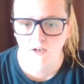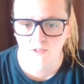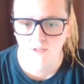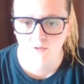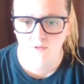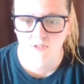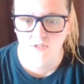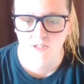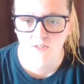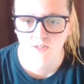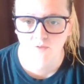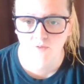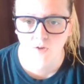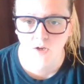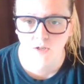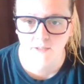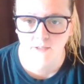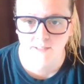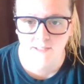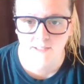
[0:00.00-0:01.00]
He used to give
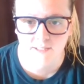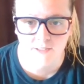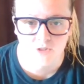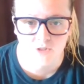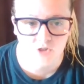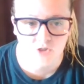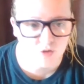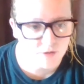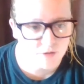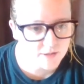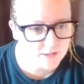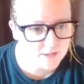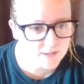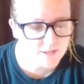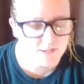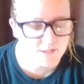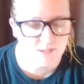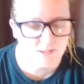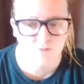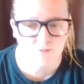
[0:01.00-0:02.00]
all the kids
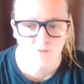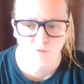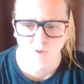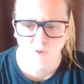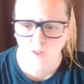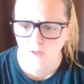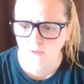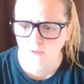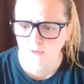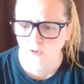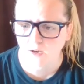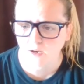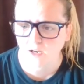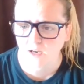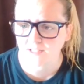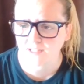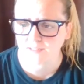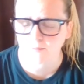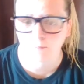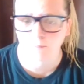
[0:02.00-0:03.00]
treats. He had
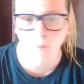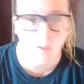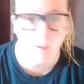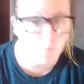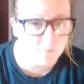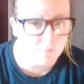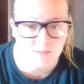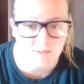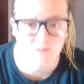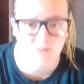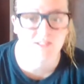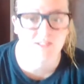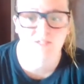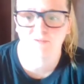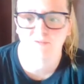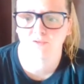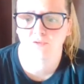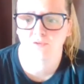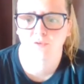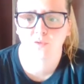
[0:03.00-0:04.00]
Valentine's and pumpkins. He
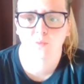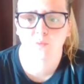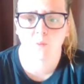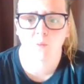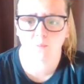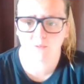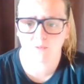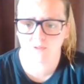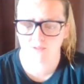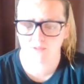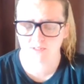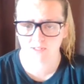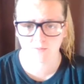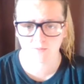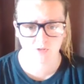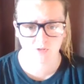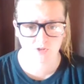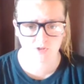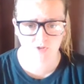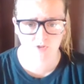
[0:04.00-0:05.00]
even grew pumpkins to give
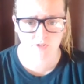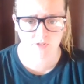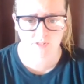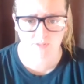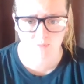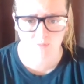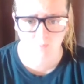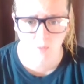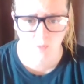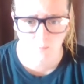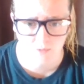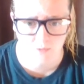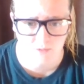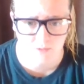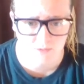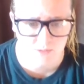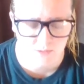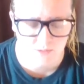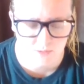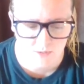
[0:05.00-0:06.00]
us treats and
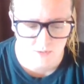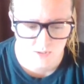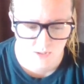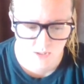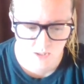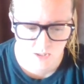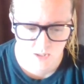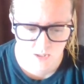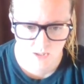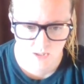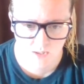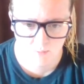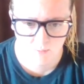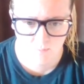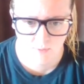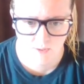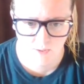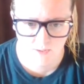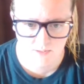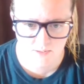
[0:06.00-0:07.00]
pumpkins.
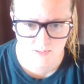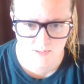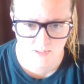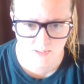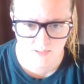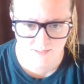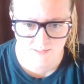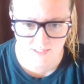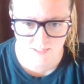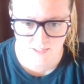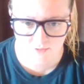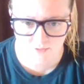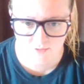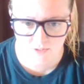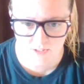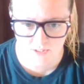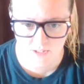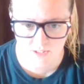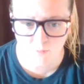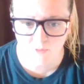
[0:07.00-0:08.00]
But sadly,
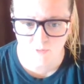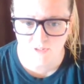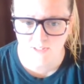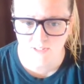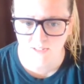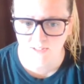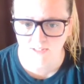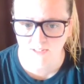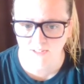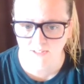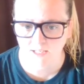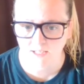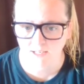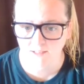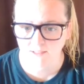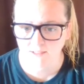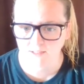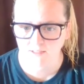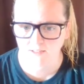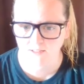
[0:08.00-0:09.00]
he was in an
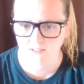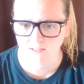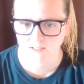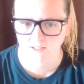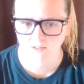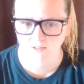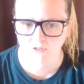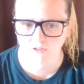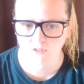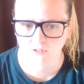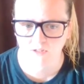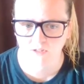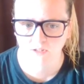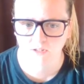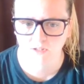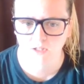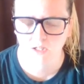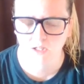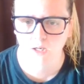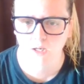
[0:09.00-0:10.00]
accident actually
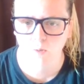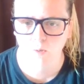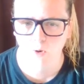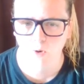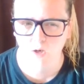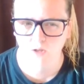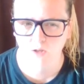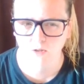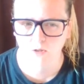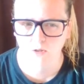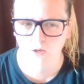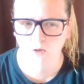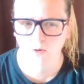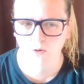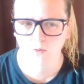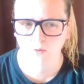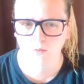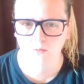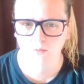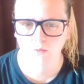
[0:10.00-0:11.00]
a while
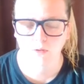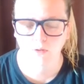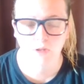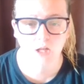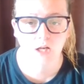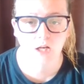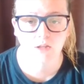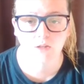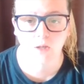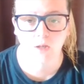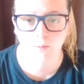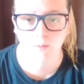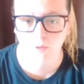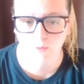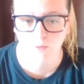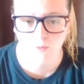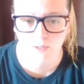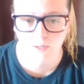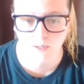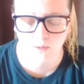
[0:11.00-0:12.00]
ago, long time
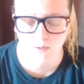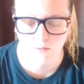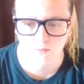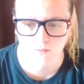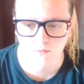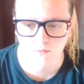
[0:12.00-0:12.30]
ago now.